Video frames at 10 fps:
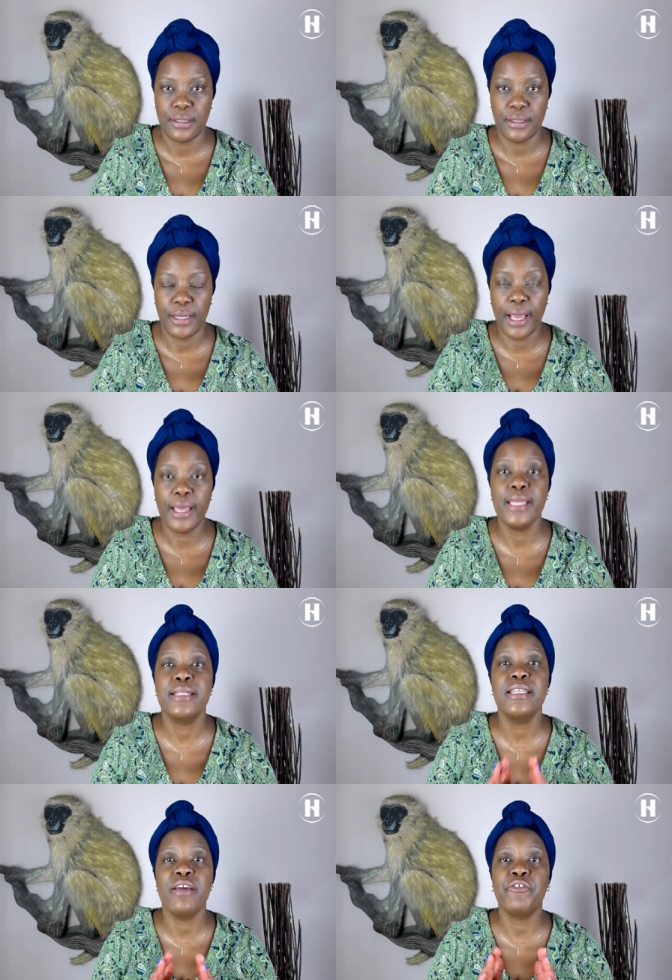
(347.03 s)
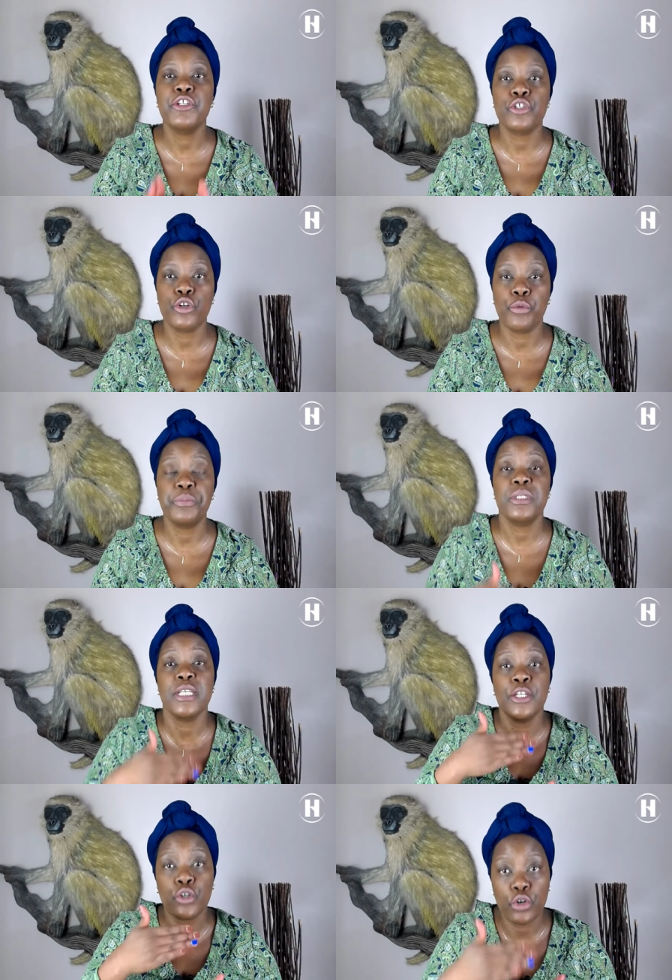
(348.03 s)
Yeah, it never stops. It
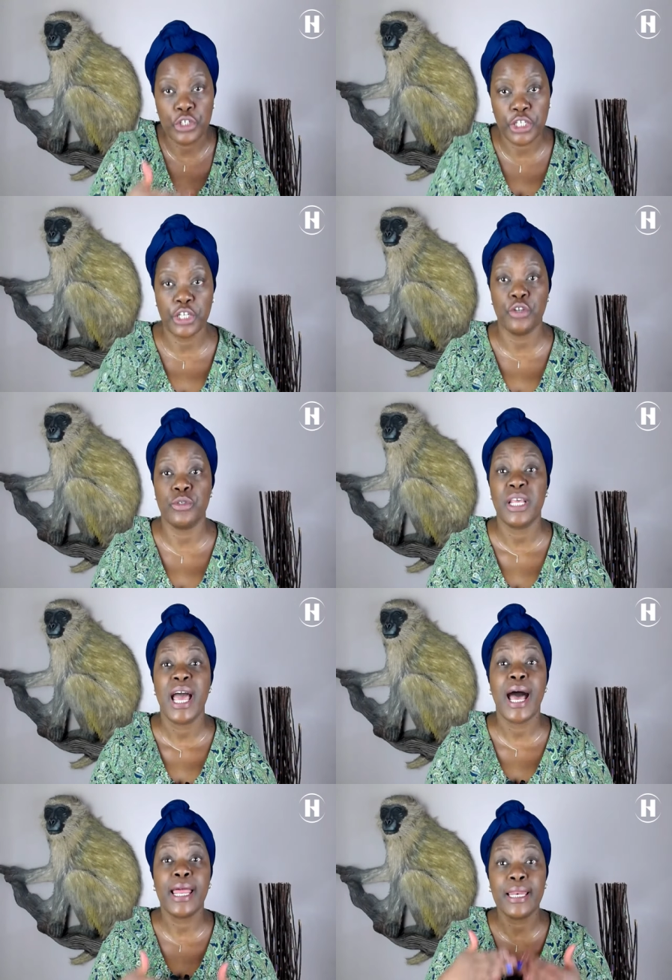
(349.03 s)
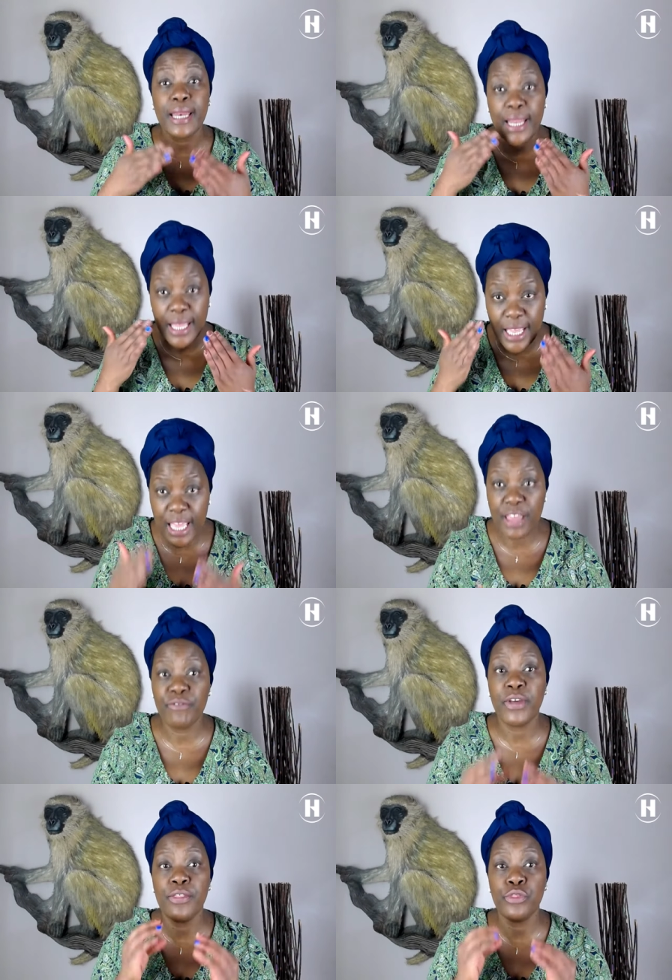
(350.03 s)
continues and
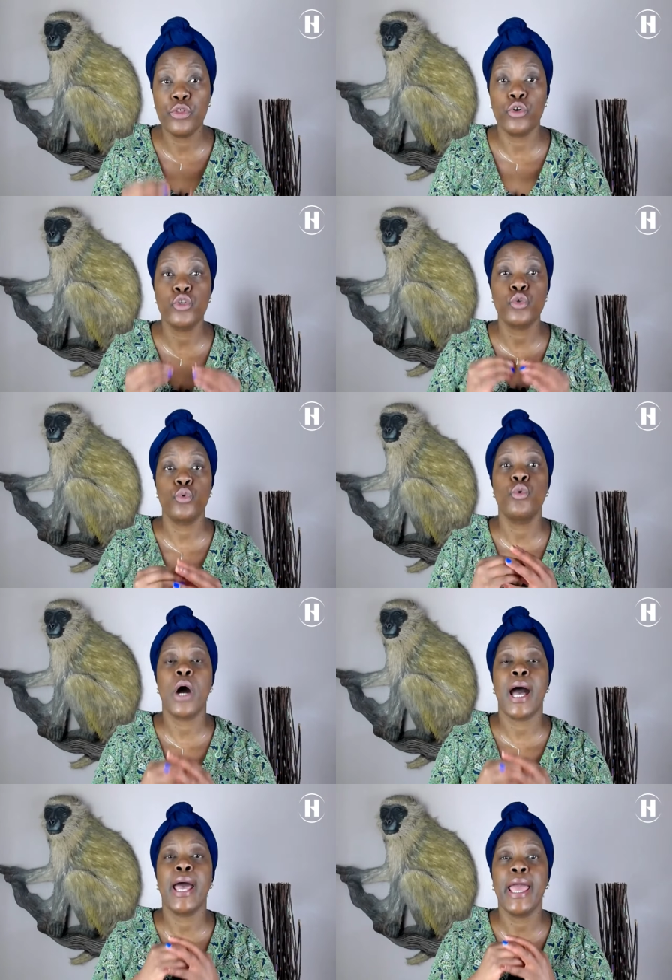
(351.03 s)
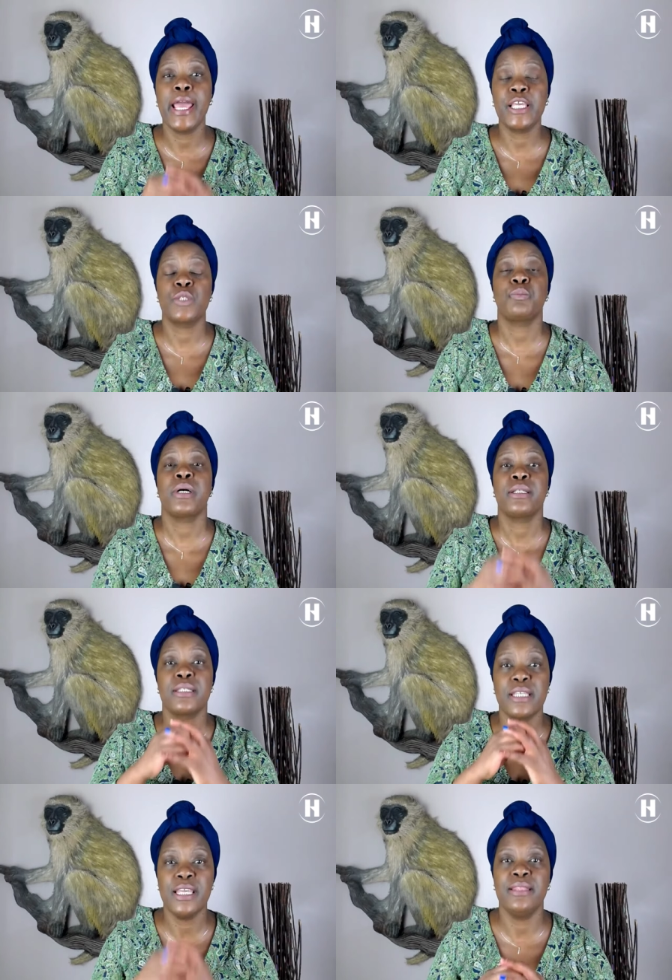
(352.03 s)
even those who are experts
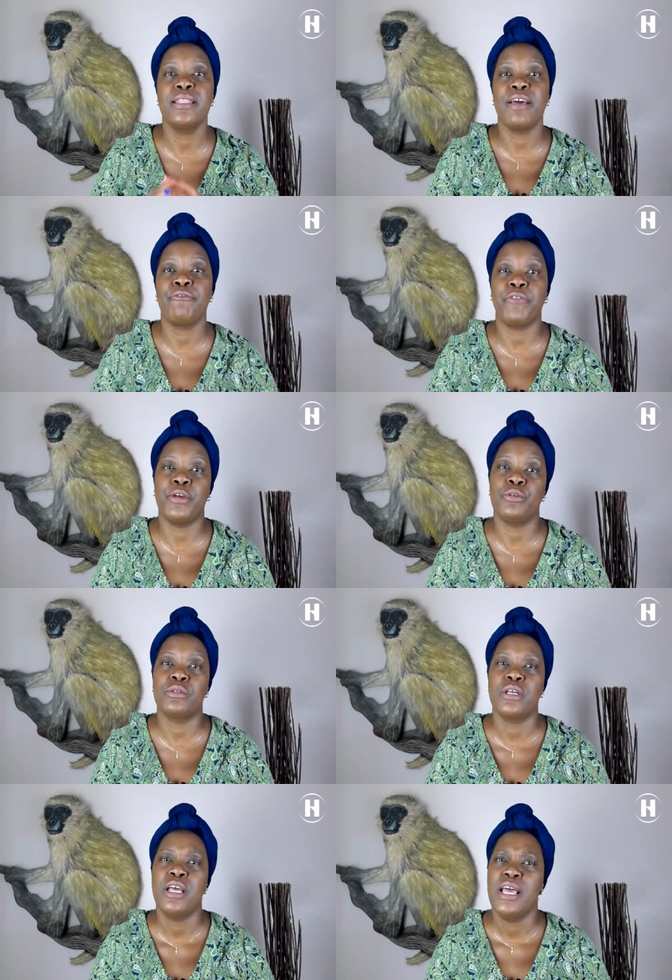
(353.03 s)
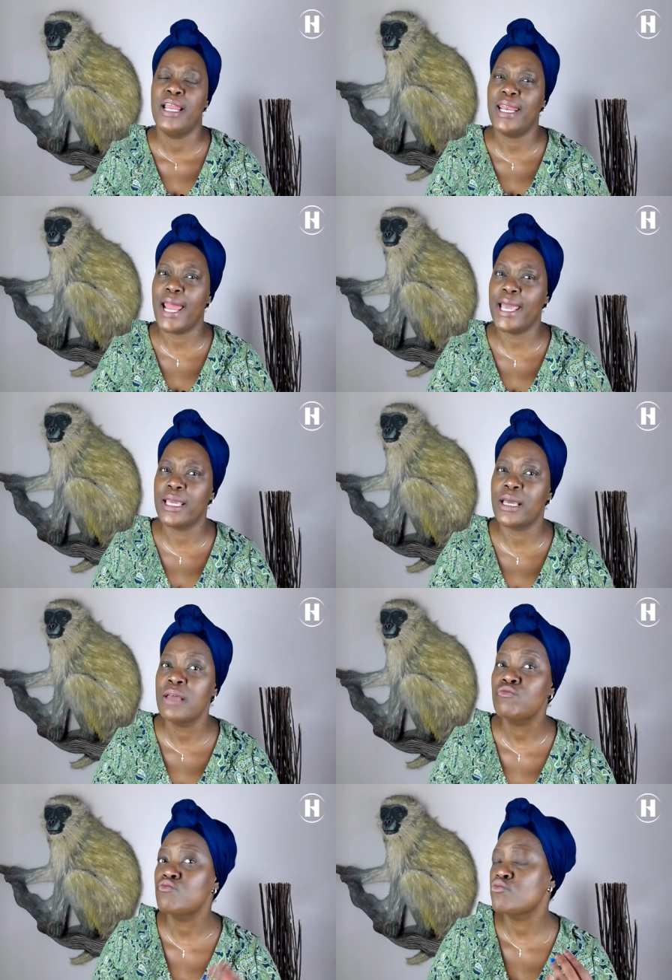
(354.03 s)
in their field, like
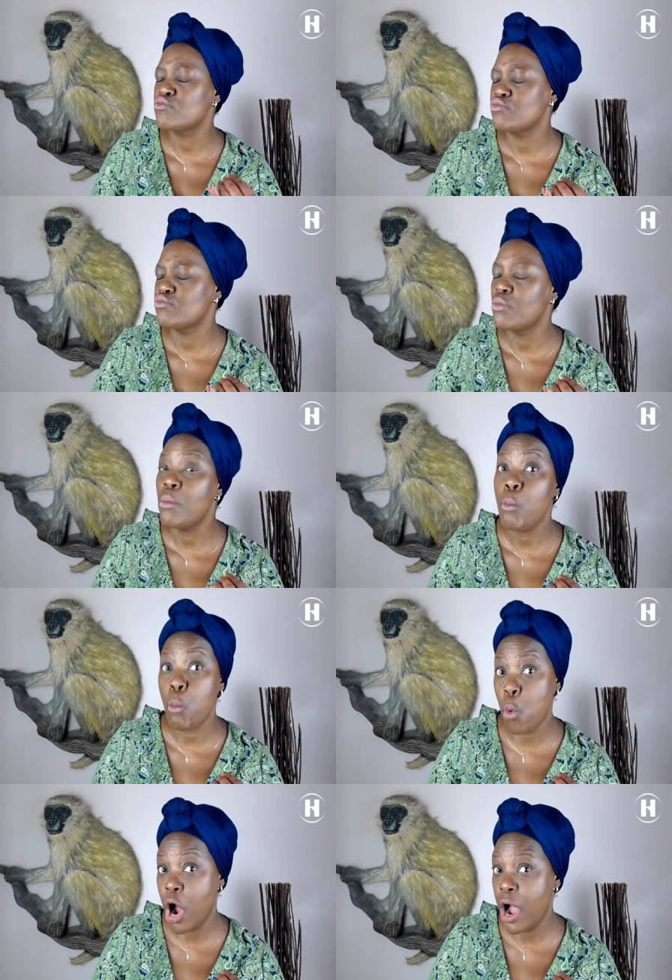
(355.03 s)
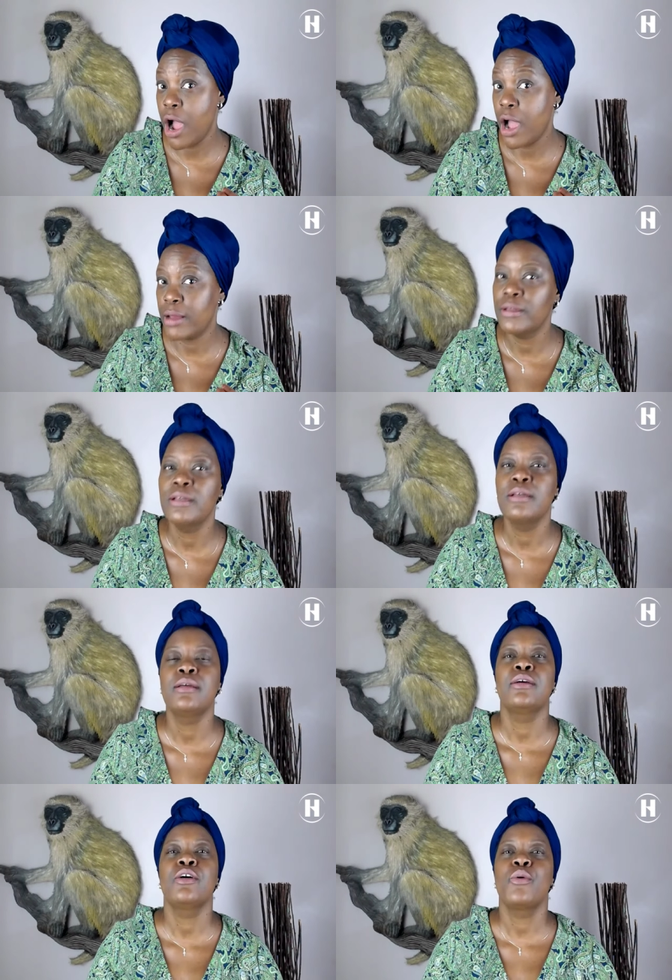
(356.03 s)
moi,
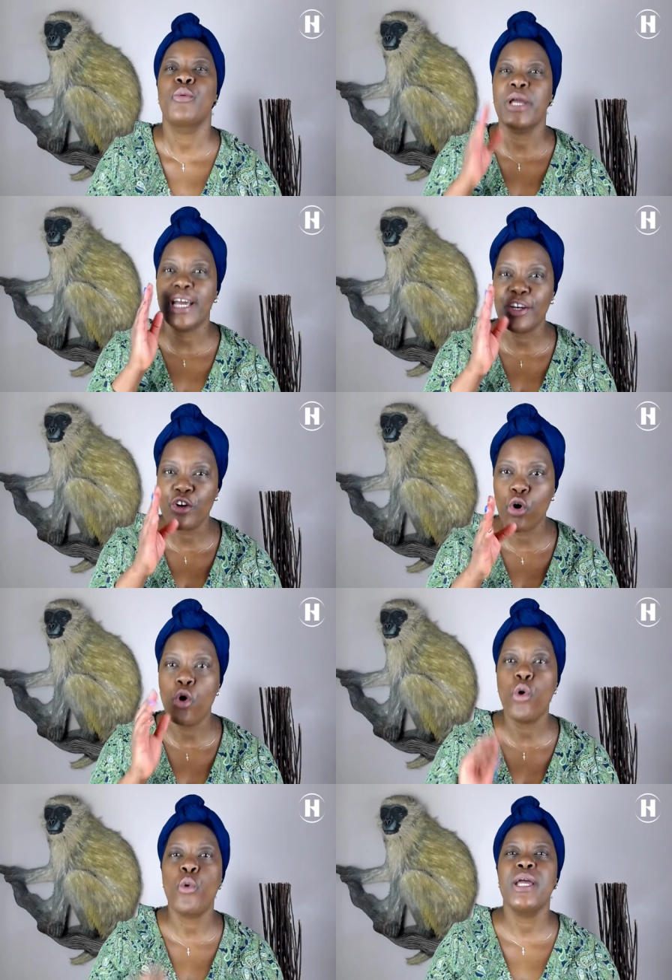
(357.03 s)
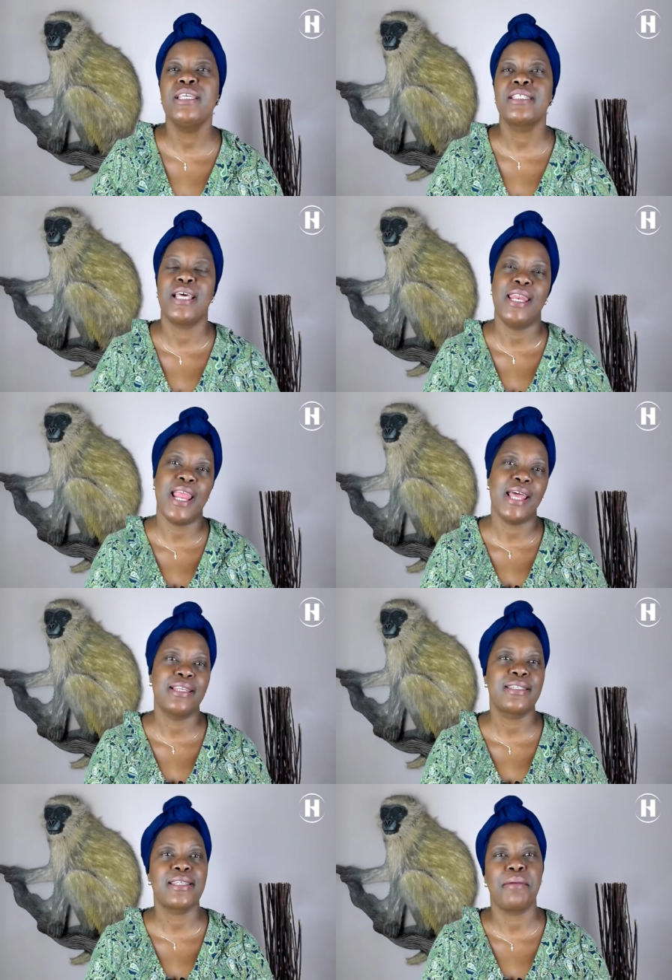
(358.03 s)
we can always learn
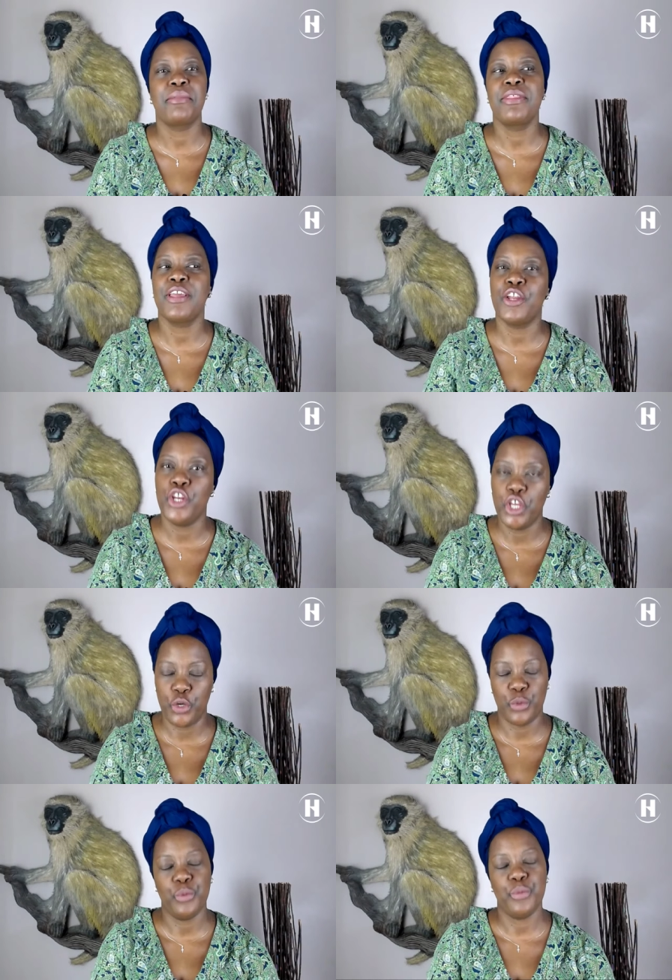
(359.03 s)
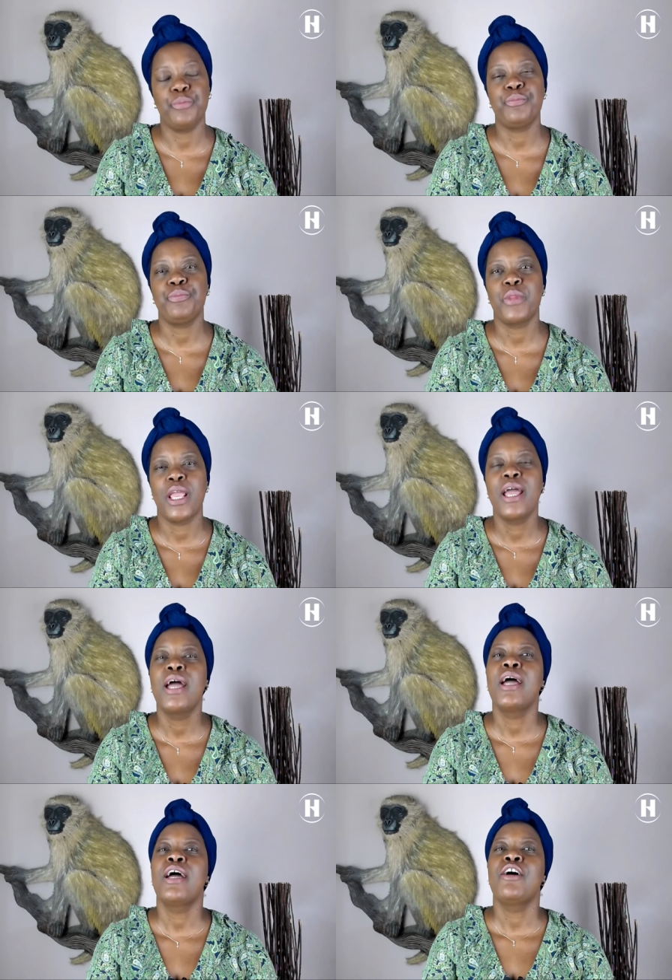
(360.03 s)
something new.
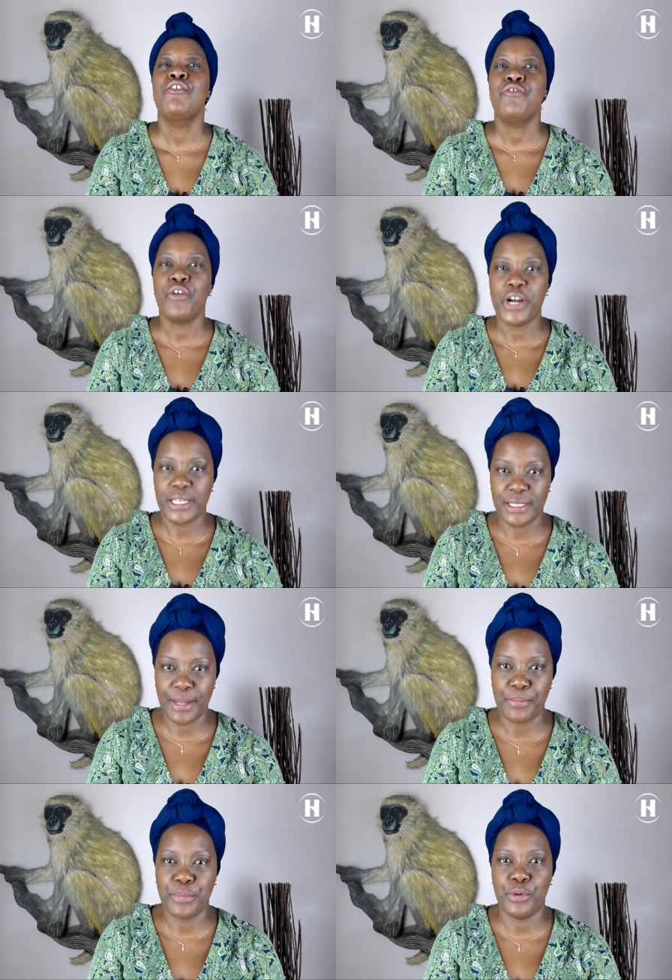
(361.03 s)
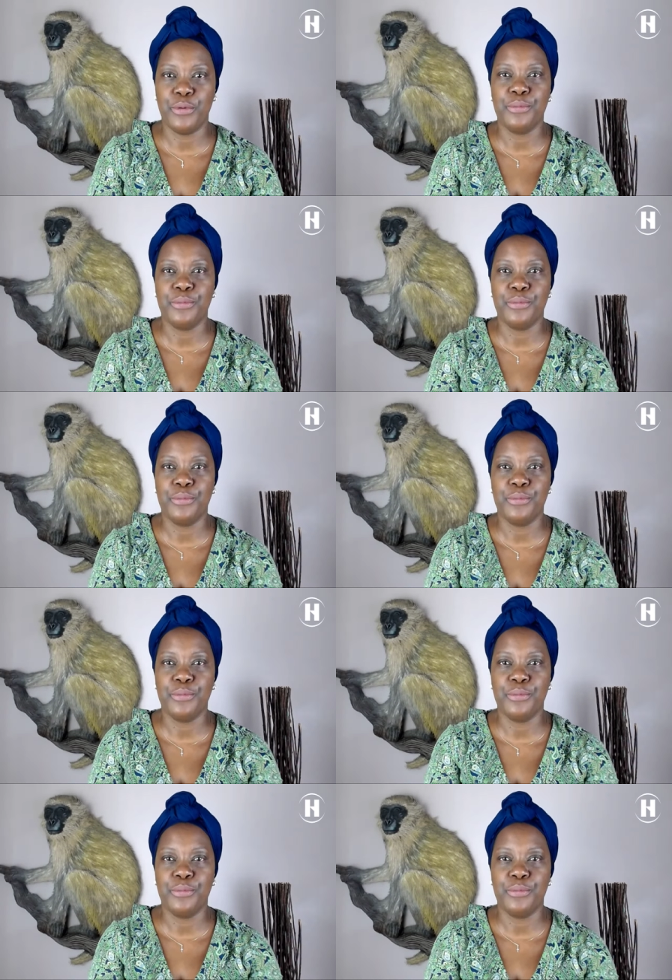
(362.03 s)
For example,